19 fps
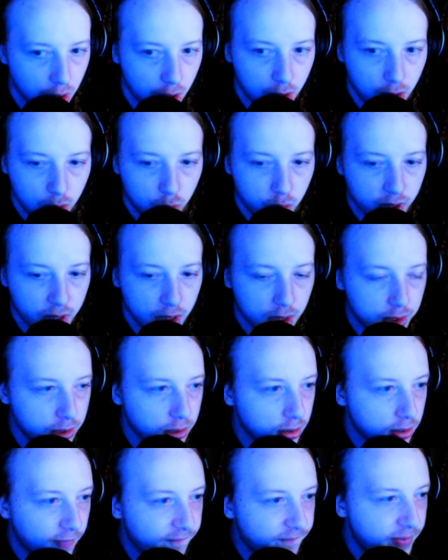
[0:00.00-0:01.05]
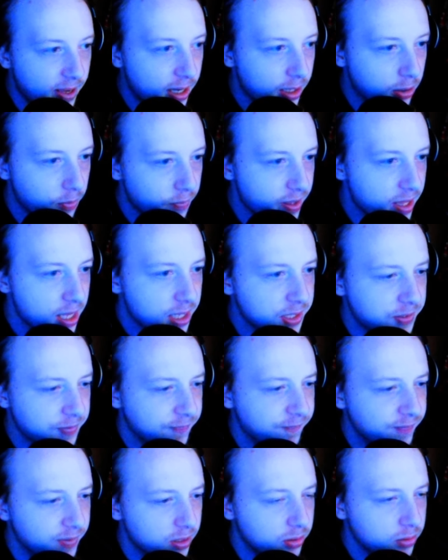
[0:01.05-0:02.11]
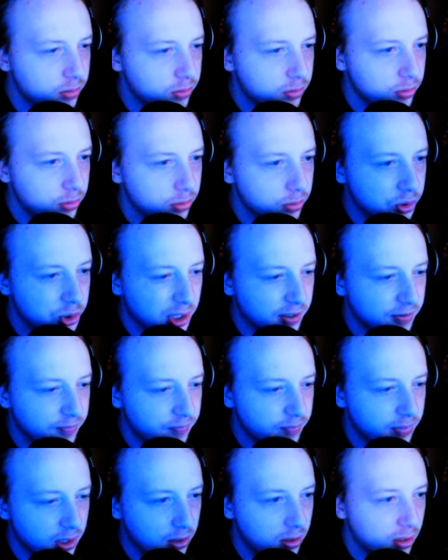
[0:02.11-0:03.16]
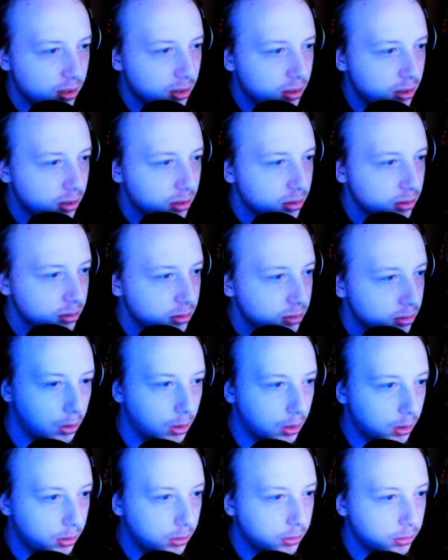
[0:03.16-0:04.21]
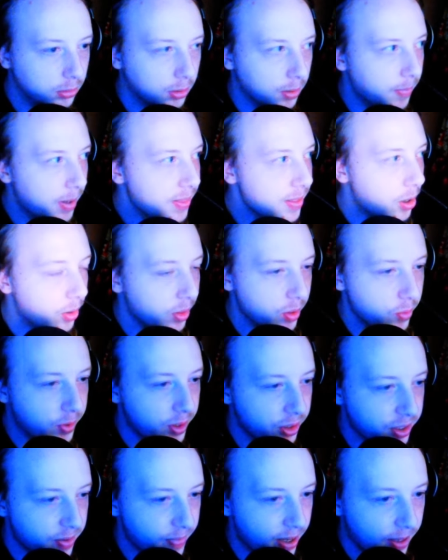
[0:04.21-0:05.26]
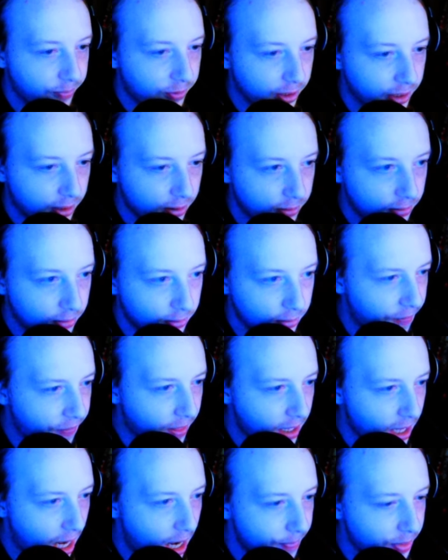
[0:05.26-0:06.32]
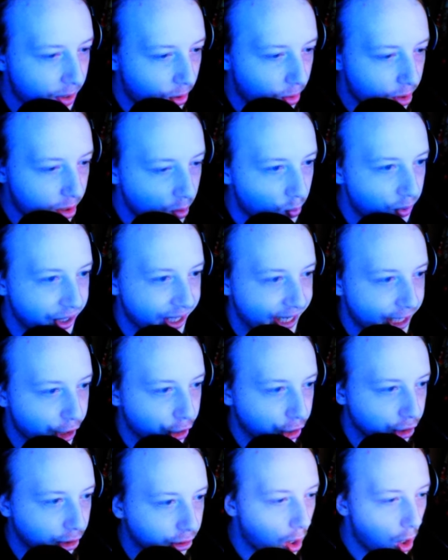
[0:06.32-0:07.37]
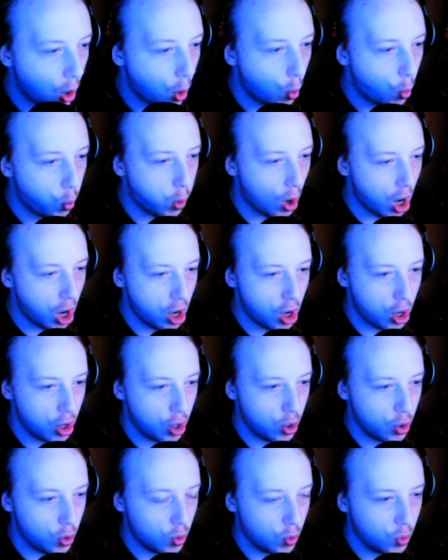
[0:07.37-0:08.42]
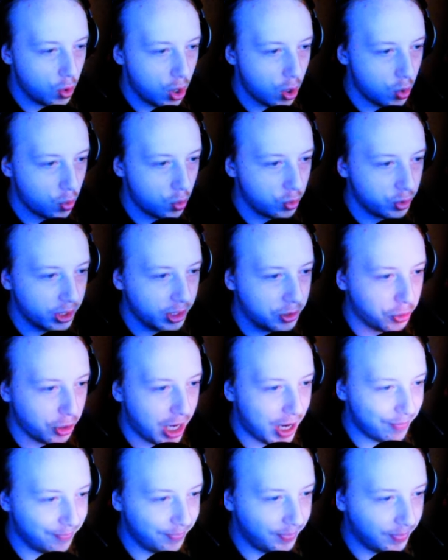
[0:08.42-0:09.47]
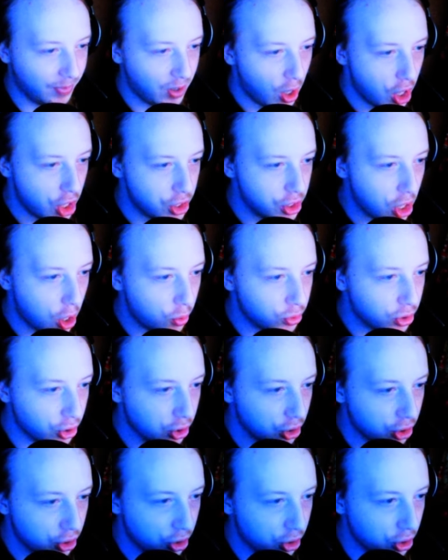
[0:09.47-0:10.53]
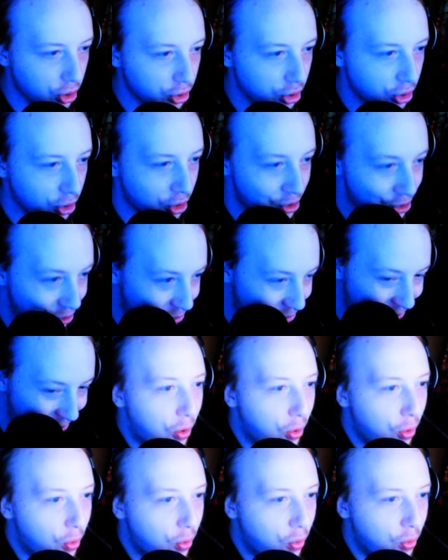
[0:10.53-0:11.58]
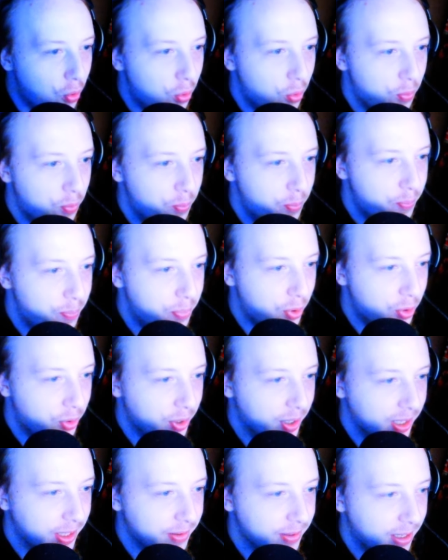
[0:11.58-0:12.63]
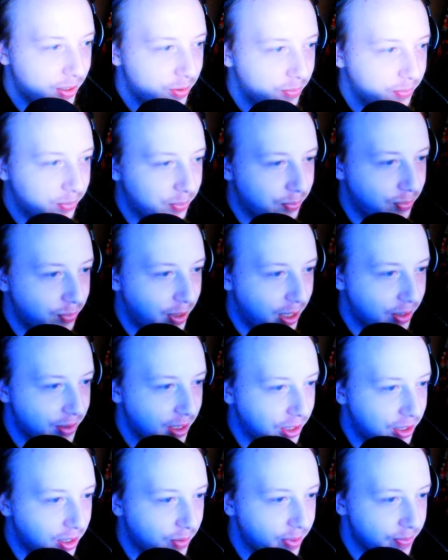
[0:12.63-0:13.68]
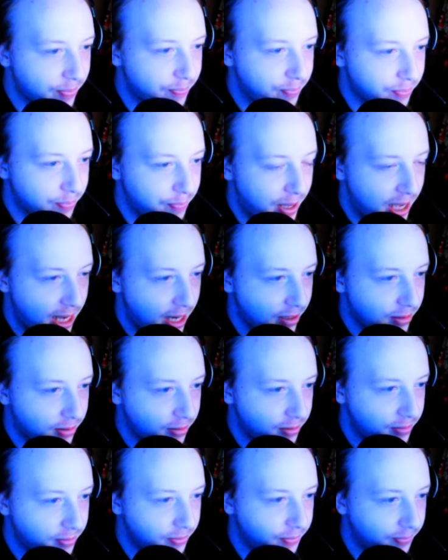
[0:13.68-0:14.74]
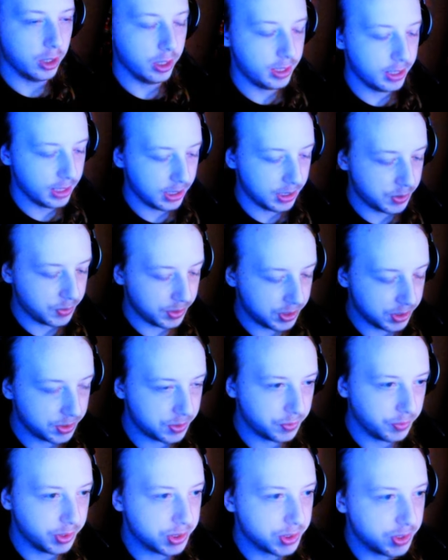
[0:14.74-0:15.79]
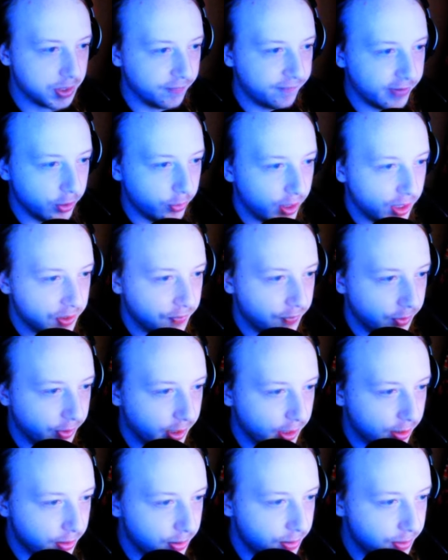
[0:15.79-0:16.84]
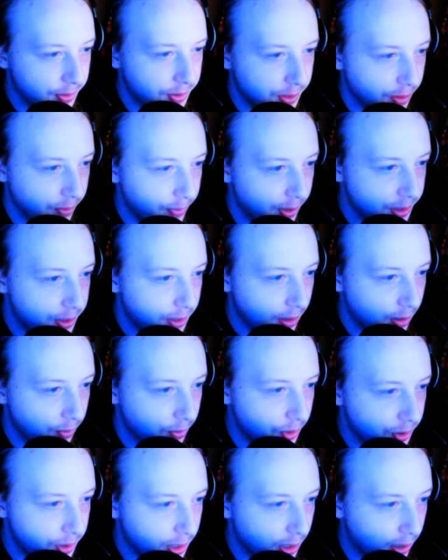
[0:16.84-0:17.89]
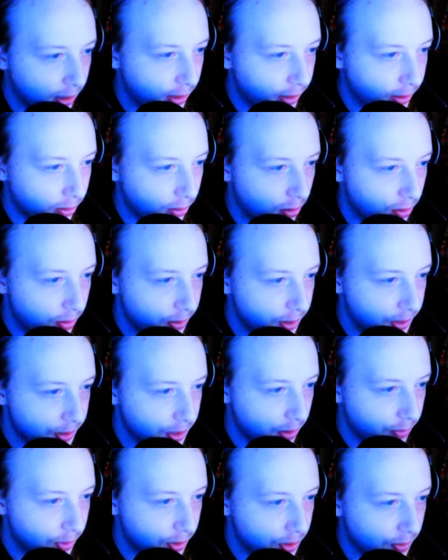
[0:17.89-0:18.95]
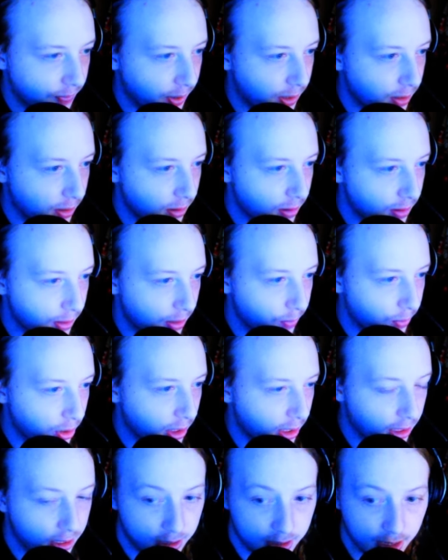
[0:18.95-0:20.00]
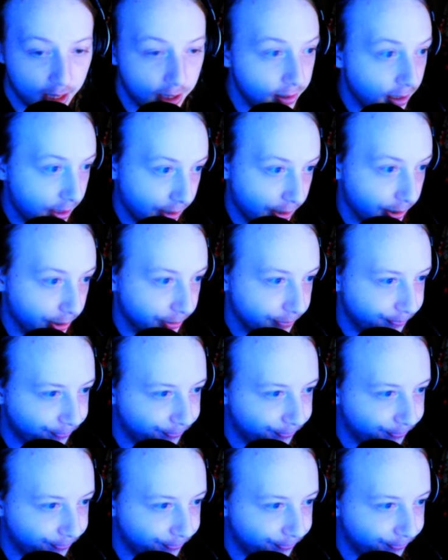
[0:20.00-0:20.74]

We're on our way to the final expo. Drown my car. Oh. Am I the only one on the map right now? I think I'm the only one here. Whoa! Holy crap! No! No! No! No! No! No! No! Oh boy! That could have been bad. Alright guys, we just reached the final expo here. So basically we're just going to clear all these zombies over here and then we're going to get the hell out of here.